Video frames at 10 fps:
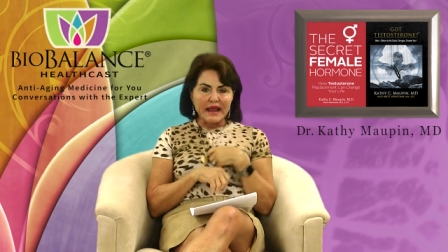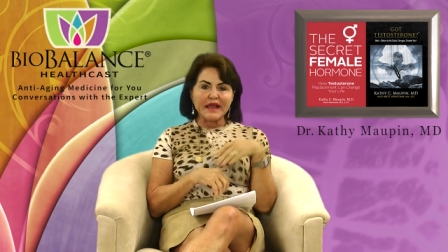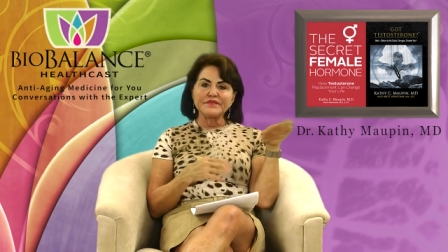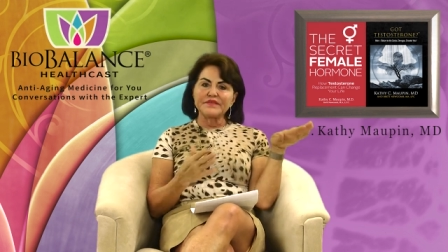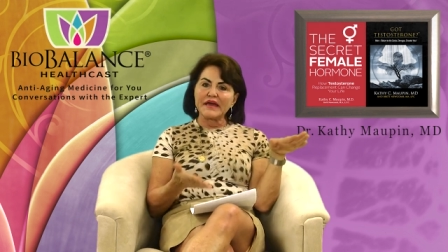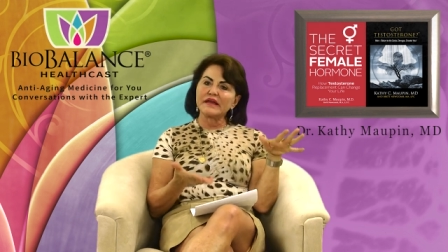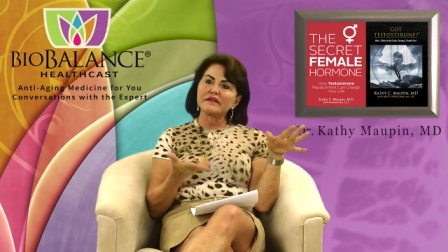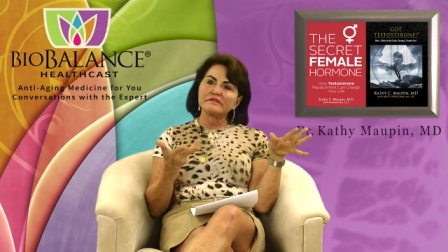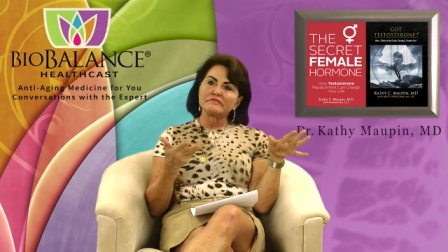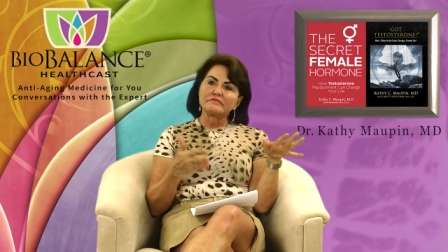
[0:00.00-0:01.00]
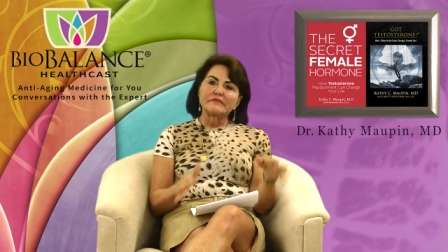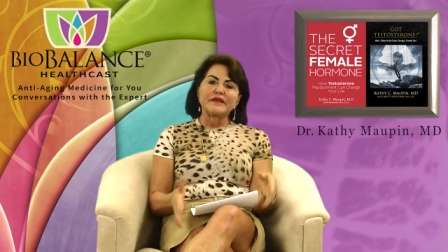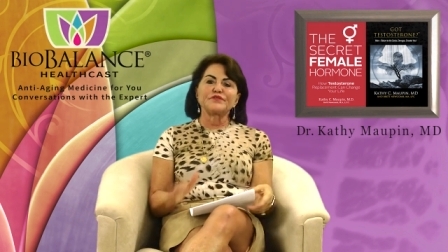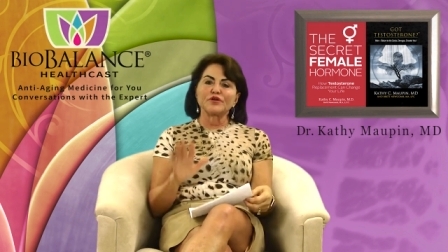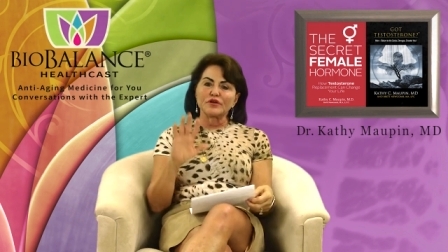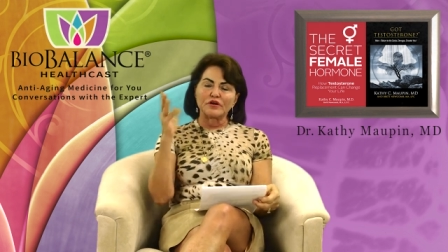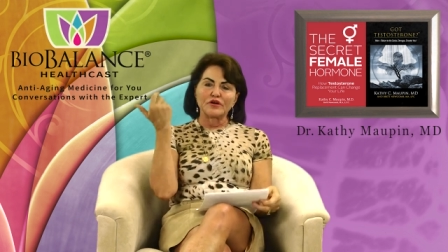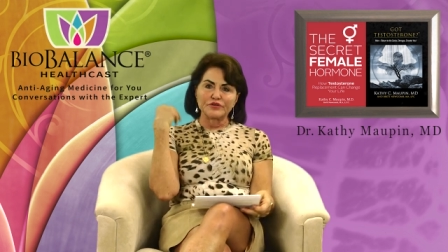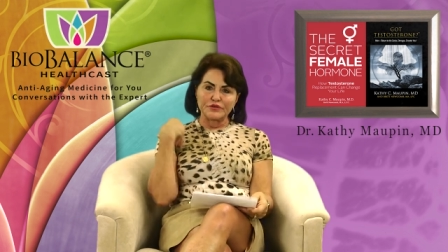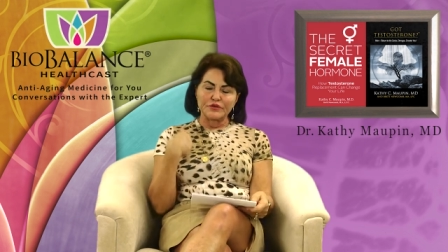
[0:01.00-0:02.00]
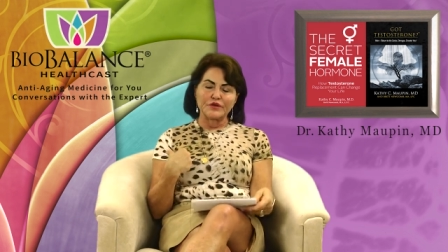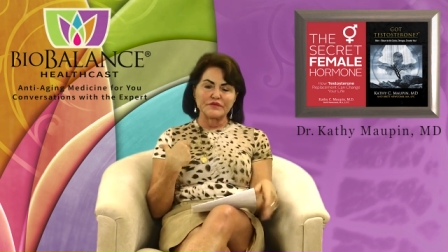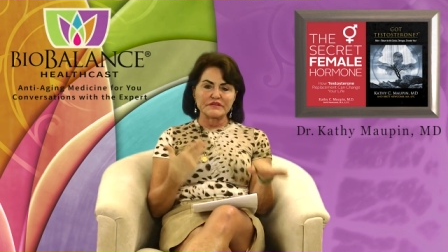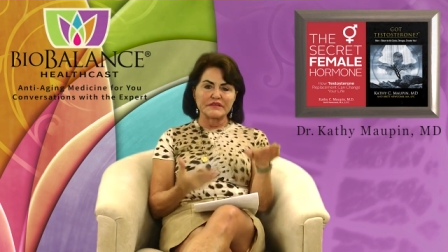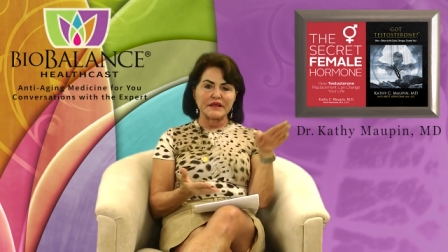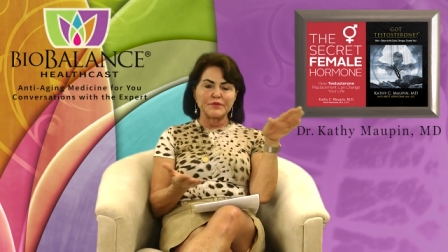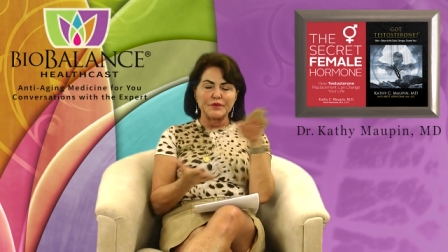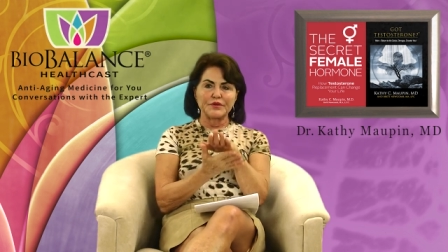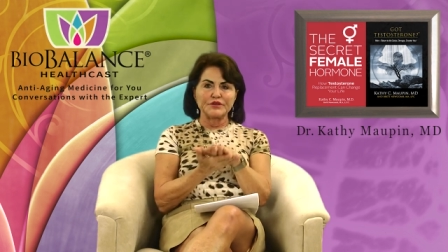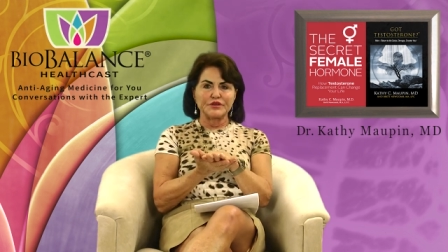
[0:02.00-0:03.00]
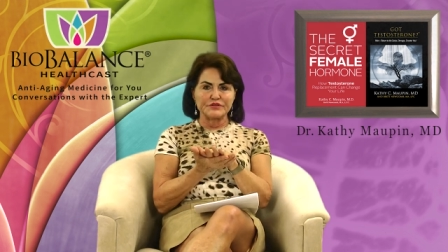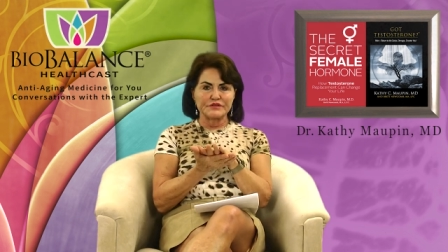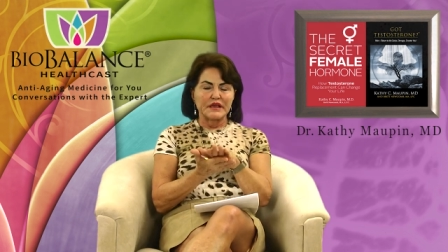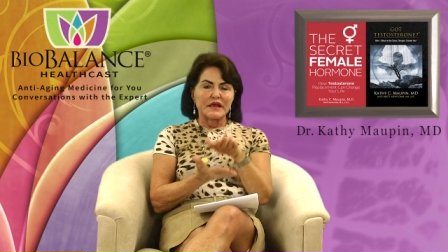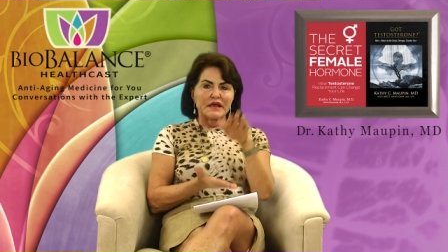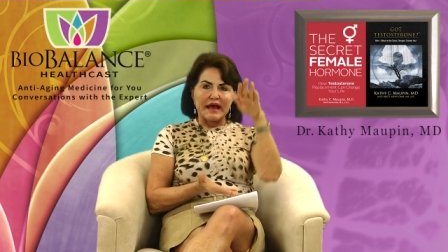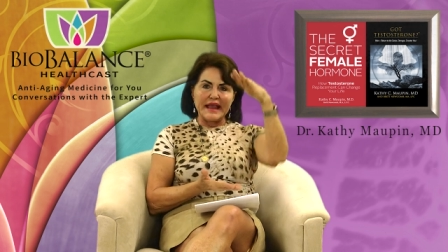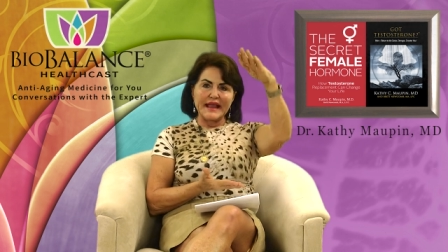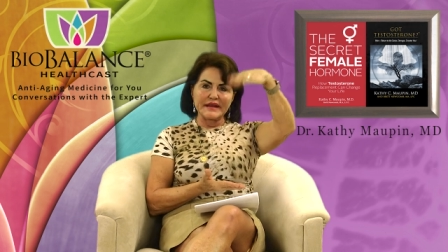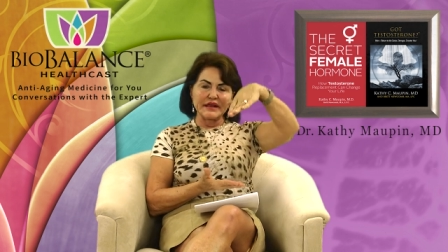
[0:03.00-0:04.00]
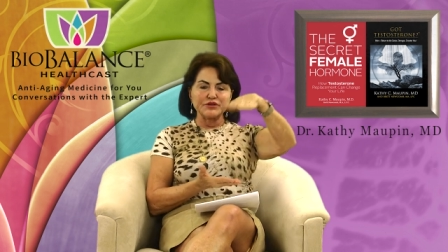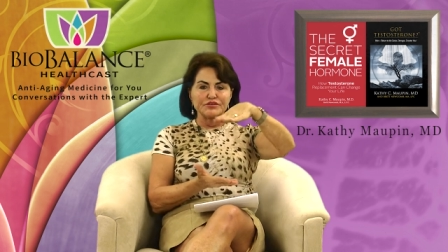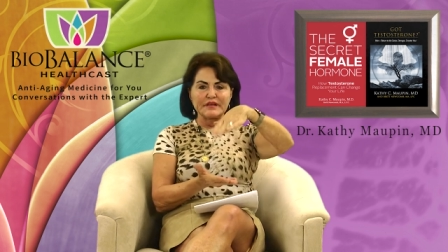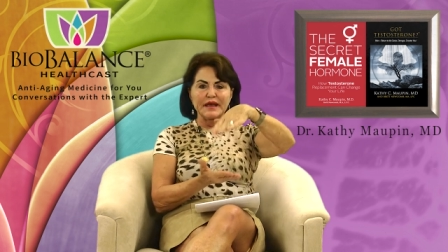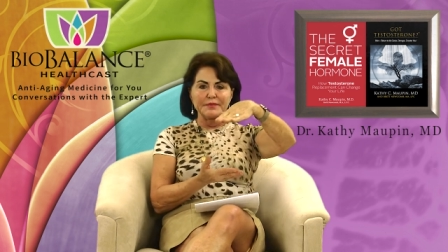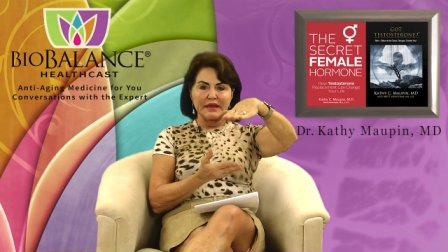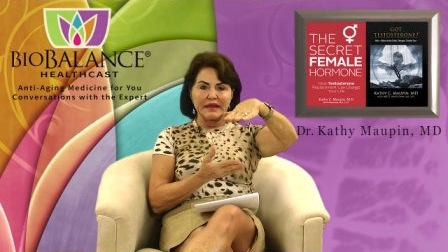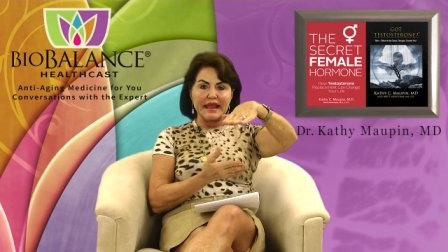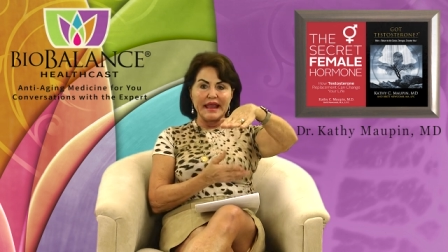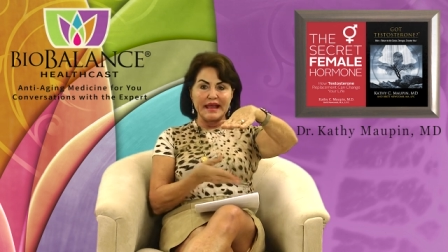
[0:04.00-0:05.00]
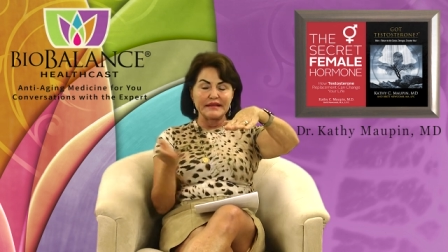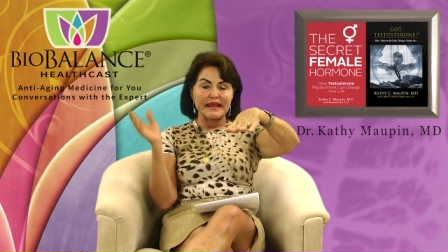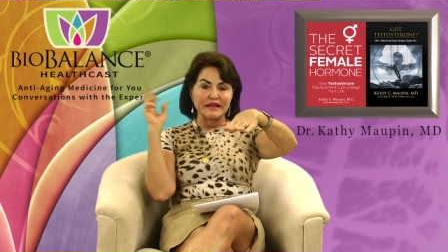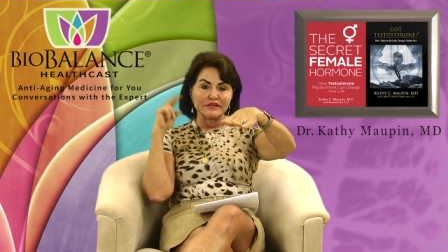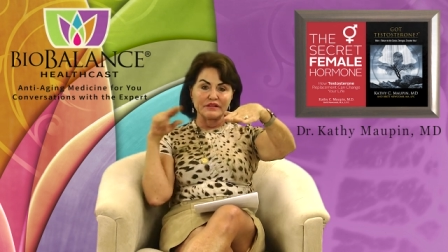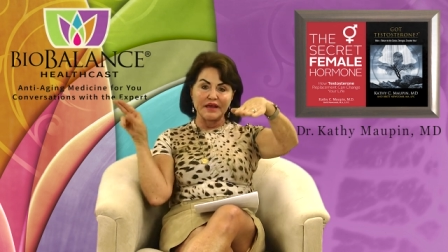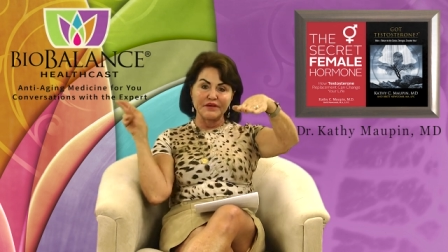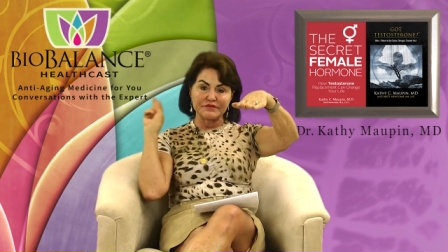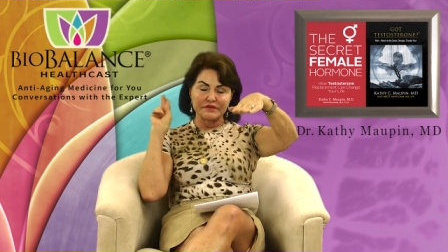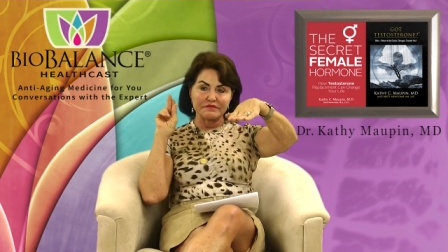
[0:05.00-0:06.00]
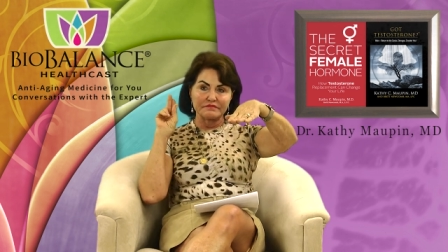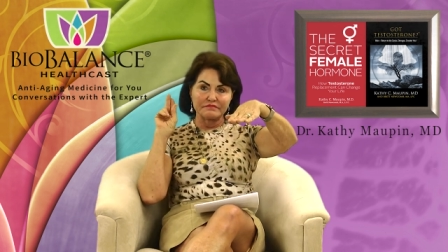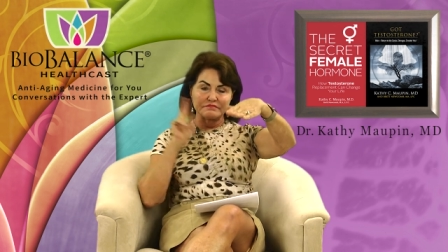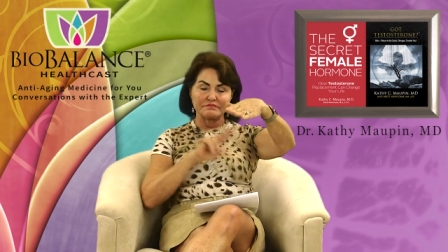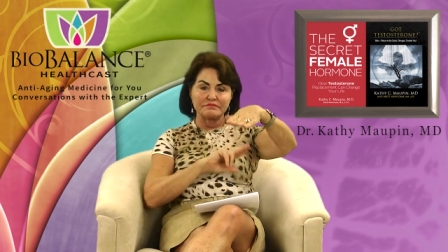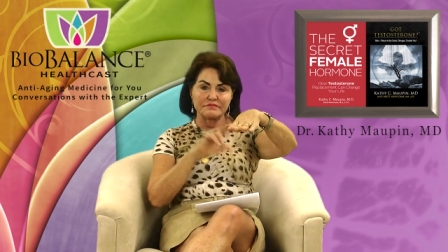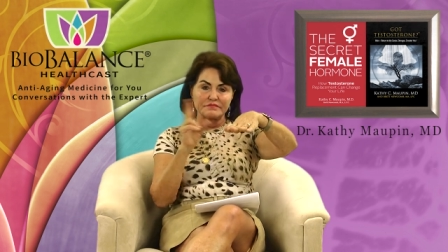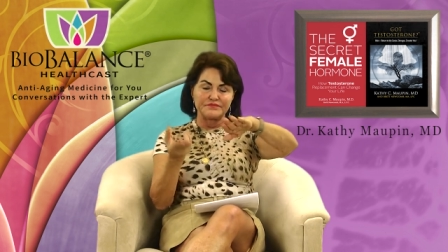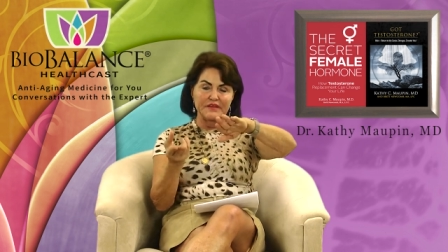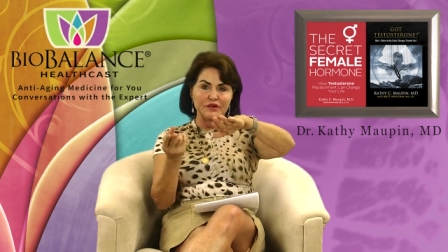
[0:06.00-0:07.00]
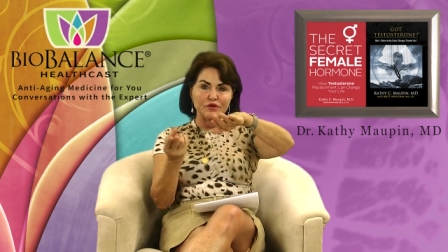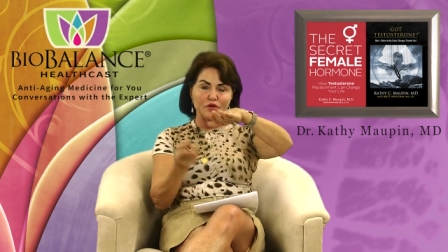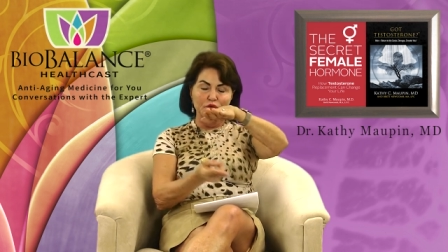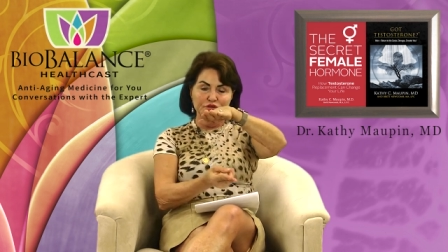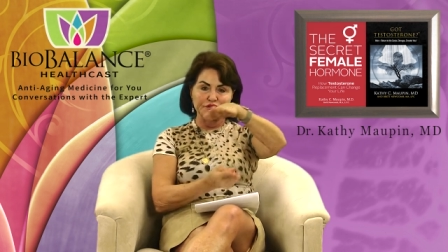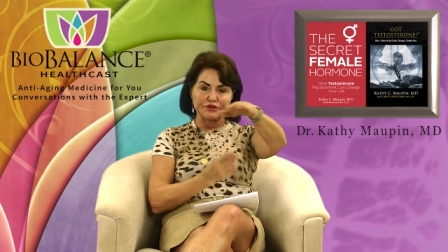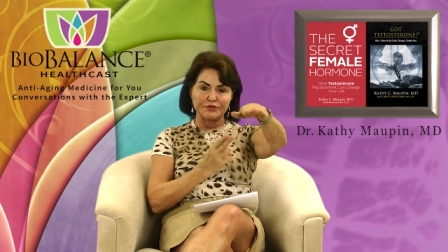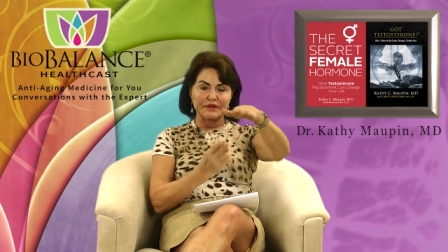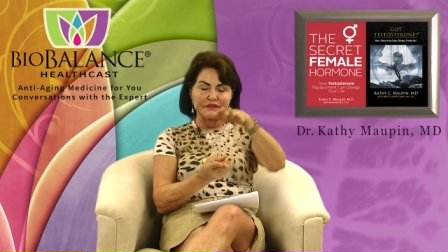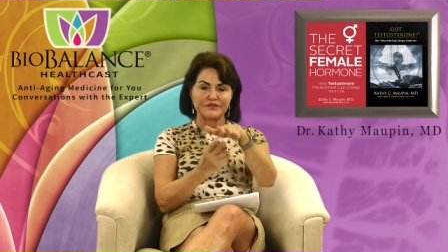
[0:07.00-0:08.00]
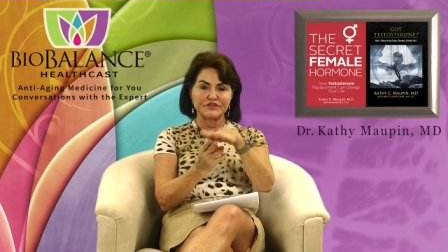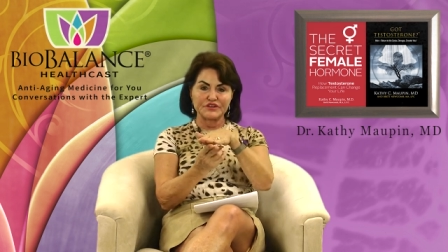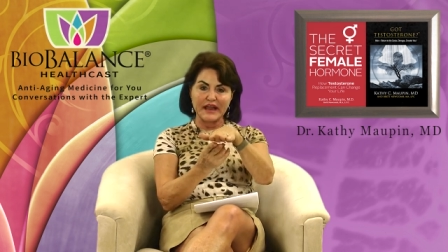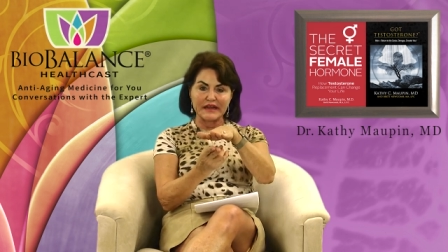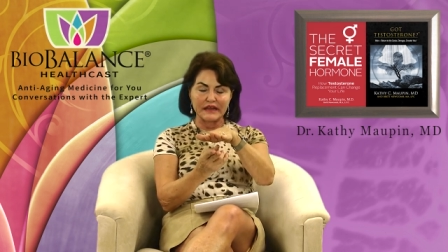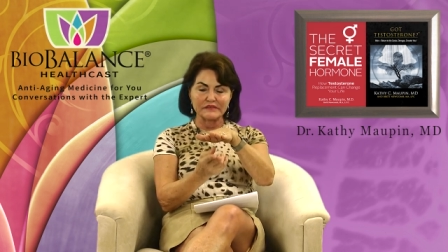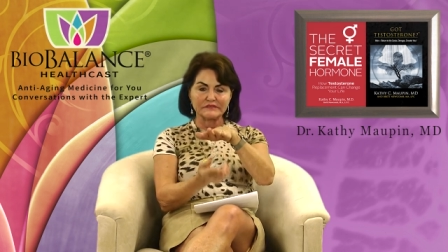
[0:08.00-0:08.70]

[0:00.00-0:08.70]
And then, if you're a girl, you know this, then we would use a hand on your tummy and a gloved finger or two in the vagina